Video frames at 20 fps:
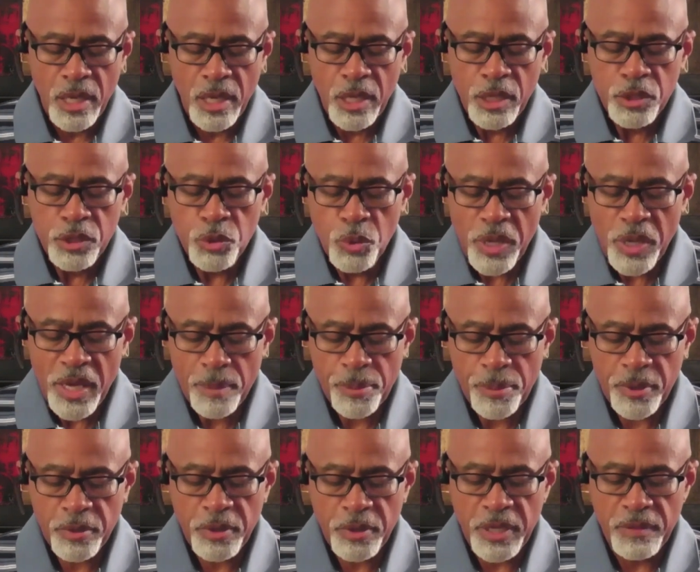You
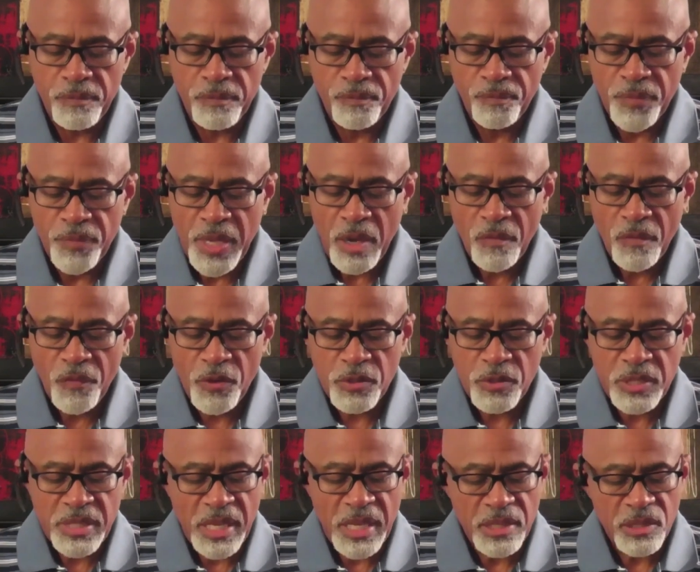hypocrite,
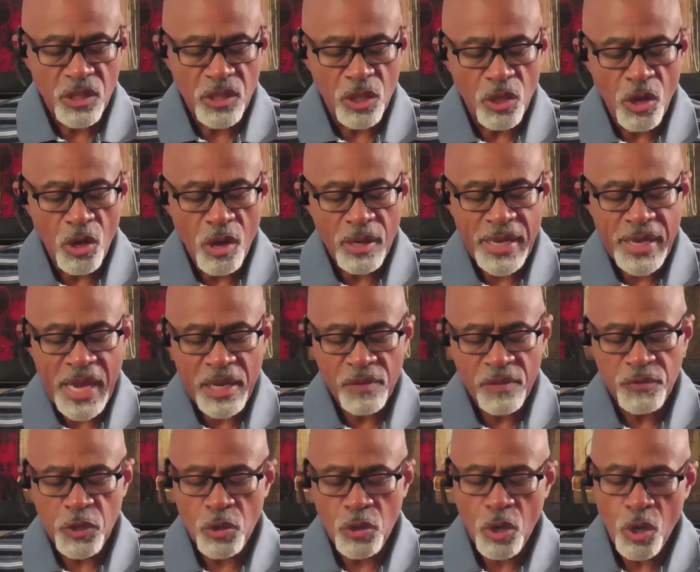first take the log out of
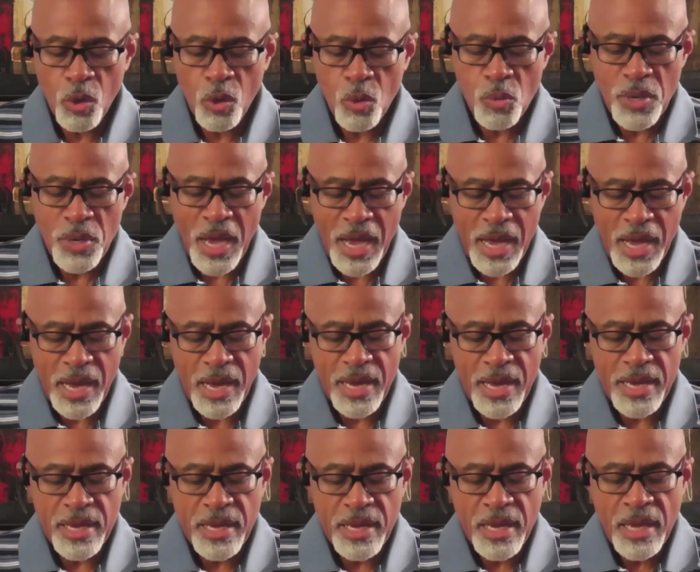your own
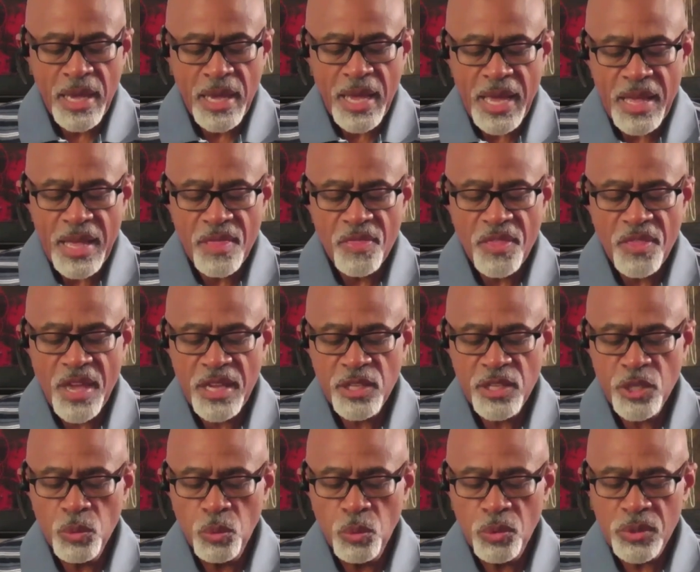eye, and then
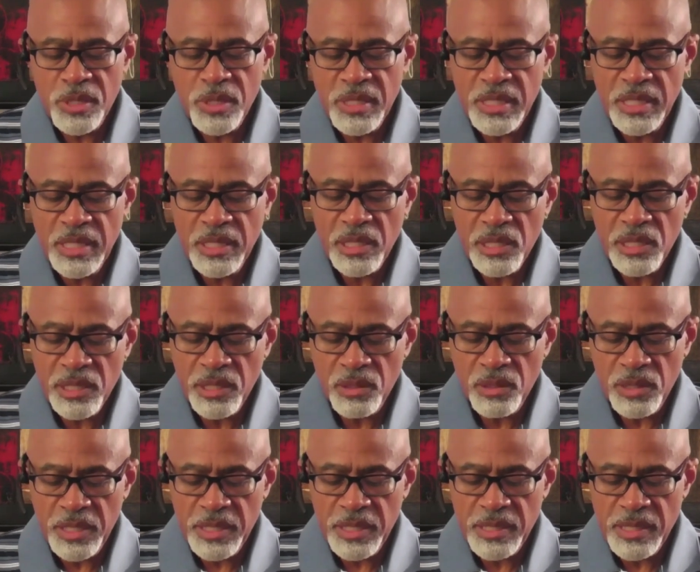you will see
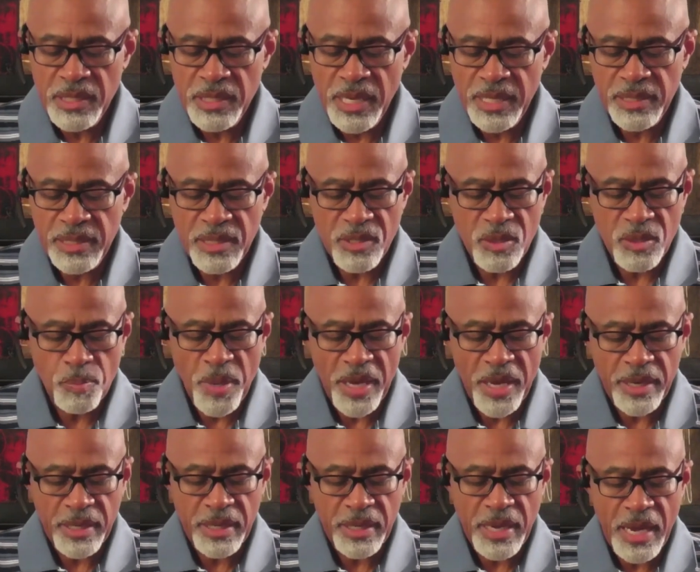clearly to take the
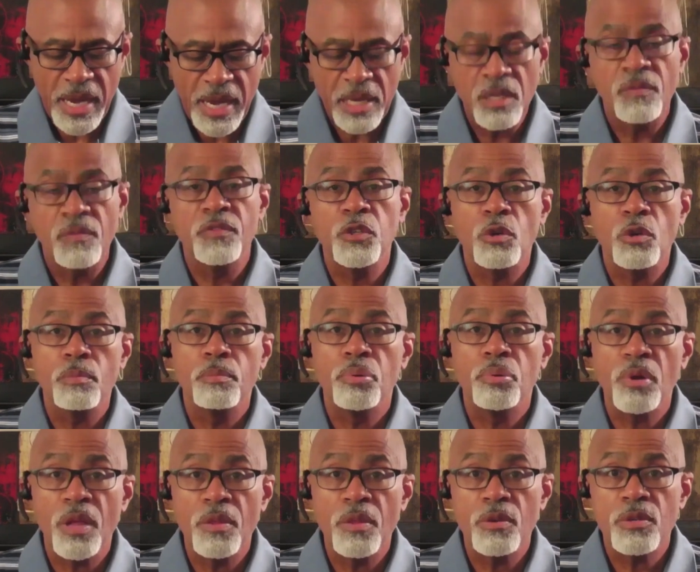speck out of your
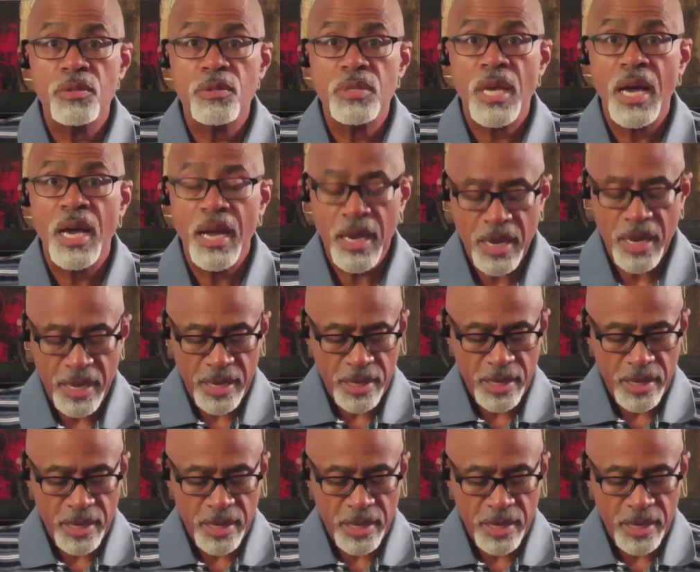brother's eye.